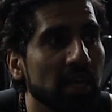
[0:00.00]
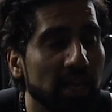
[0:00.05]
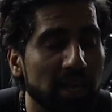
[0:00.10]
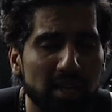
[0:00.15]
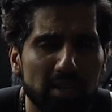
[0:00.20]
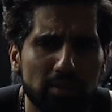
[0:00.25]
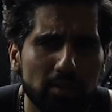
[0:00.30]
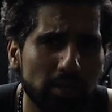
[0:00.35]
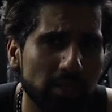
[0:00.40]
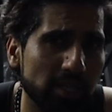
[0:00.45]

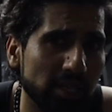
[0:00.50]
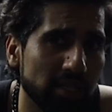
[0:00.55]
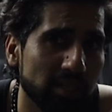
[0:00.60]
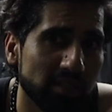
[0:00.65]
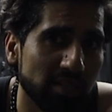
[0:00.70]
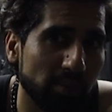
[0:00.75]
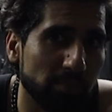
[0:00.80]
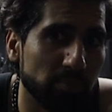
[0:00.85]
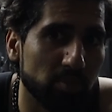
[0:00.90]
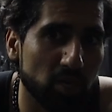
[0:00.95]
and they're
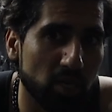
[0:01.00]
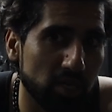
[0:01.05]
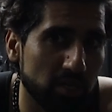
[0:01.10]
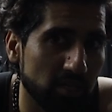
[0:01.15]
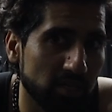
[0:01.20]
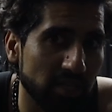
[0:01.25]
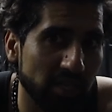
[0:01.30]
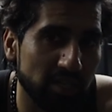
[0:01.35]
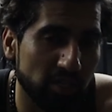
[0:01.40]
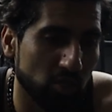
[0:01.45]
getting that
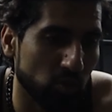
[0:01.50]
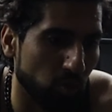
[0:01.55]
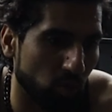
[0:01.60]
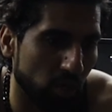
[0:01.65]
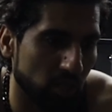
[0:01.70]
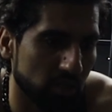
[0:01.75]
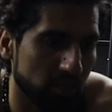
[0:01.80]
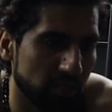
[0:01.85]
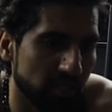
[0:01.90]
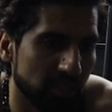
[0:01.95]
product at a
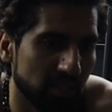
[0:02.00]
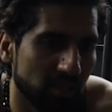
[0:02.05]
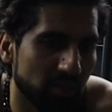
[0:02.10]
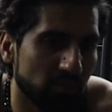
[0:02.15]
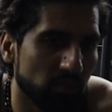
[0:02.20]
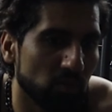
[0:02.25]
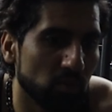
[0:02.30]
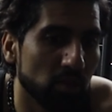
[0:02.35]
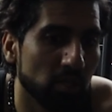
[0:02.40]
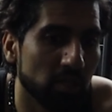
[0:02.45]
quality
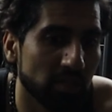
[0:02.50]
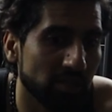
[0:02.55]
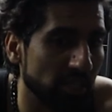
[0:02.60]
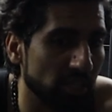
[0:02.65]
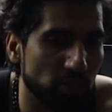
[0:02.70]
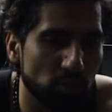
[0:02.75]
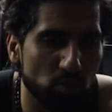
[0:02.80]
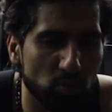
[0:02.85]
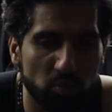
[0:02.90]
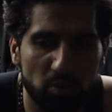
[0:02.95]
level that
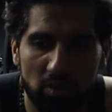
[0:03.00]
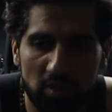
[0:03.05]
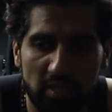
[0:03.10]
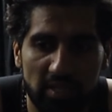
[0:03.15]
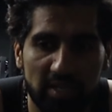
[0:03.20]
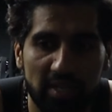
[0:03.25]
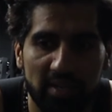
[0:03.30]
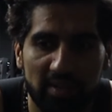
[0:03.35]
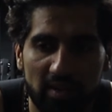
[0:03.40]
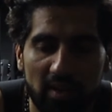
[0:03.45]
you really
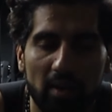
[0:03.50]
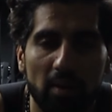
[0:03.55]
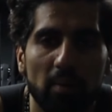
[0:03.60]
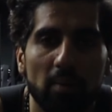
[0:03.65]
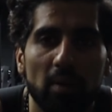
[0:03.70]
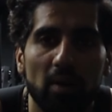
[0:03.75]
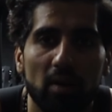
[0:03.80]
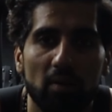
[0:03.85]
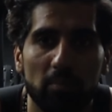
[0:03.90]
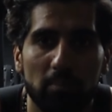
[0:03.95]
cannot
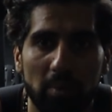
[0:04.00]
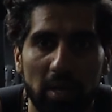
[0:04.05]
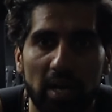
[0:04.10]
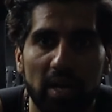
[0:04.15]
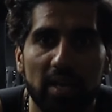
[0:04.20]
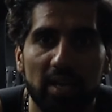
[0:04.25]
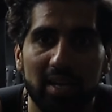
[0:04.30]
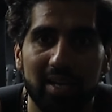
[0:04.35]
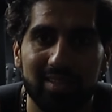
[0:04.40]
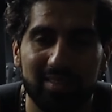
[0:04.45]

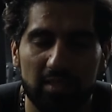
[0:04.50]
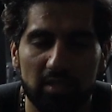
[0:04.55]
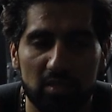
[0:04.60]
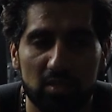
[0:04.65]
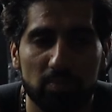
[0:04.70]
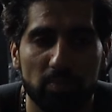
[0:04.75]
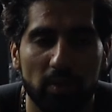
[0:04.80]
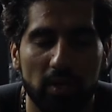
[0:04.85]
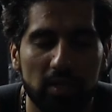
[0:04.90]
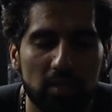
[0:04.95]
buy at
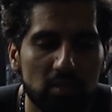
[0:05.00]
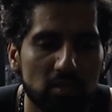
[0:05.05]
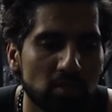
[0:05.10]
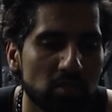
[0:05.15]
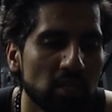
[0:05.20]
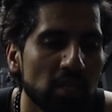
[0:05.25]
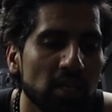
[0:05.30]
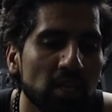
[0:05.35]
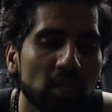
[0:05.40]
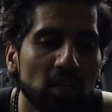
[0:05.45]
this
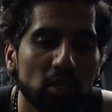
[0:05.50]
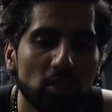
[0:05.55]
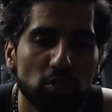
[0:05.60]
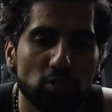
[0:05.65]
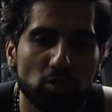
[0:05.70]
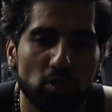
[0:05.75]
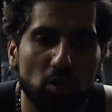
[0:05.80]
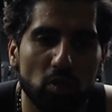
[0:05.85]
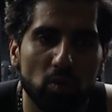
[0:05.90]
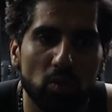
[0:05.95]
price.
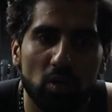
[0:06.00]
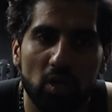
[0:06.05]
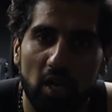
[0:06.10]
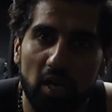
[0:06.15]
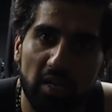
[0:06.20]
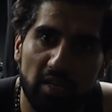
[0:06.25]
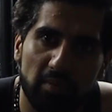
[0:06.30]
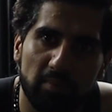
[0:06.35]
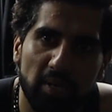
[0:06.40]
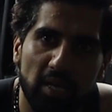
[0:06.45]
So
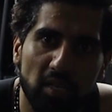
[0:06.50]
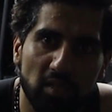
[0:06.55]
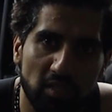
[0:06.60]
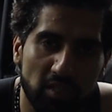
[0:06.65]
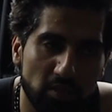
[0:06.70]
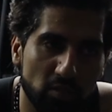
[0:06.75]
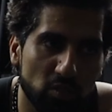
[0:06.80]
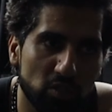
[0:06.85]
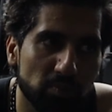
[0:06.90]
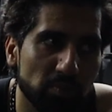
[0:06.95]

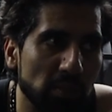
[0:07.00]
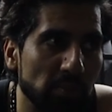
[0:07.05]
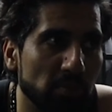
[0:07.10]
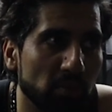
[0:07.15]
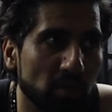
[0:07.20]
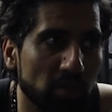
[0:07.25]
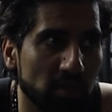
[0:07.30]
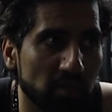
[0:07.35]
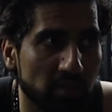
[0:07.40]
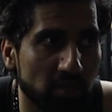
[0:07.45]
automatically those
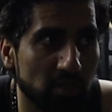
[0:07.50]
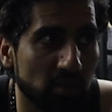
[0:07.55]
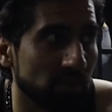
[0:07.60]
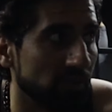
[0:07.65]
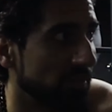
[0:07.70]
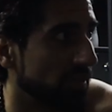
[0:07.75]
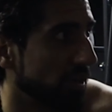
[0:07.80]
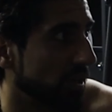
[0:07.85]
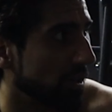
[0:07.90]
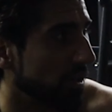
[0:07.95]
people are gonna
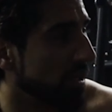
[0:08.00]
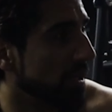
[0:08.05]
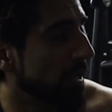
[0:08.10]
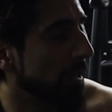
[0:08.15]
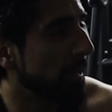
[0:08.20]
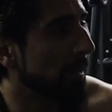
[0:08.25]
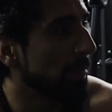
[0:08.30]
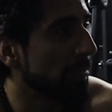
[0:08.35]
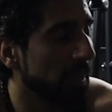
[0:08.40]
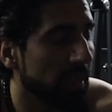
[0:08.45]
convert.
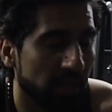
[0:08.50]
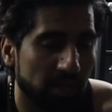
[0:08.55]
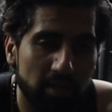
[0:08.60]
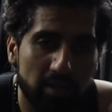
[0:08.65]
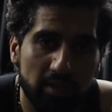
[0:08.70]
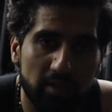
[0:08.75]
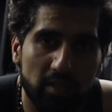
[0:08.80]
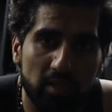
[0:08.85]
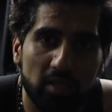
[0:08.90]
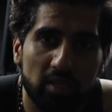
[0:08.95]

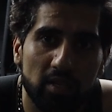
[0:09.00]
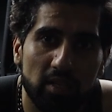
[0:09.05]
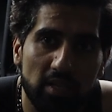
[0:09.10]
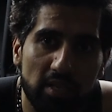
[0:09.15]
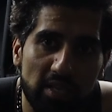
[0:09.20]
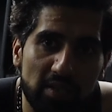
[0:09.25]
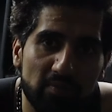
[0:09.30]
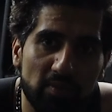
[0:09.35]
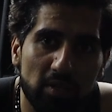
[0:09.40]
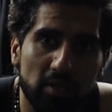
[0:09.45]
And
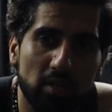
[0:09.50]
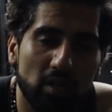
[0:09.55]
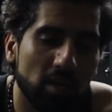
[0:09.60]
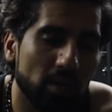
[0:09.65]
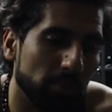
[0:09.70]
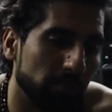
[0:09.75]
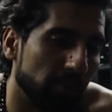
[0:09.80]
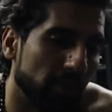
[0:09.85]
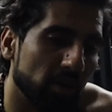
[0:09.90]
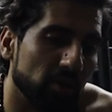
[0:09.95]
even
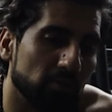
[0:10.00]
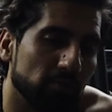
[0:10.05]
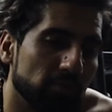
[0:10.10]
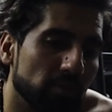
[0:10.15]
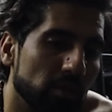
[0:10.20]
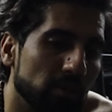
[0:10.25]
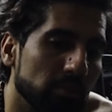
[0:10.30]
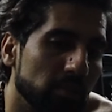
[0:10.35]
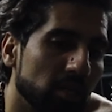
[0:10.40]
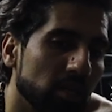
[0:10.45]
apart
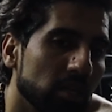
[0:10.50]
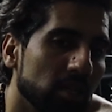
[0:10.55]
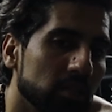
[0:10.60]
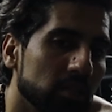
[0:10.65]
from